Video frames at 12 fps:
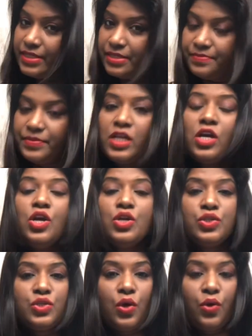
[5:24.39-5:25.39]
So
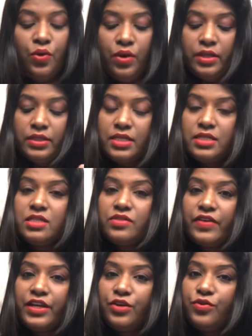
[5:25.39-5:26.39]
this is very good
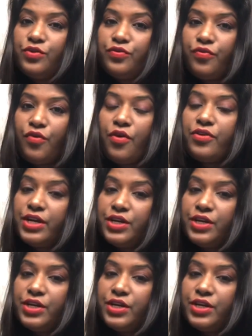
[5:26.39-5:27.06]
for reducing the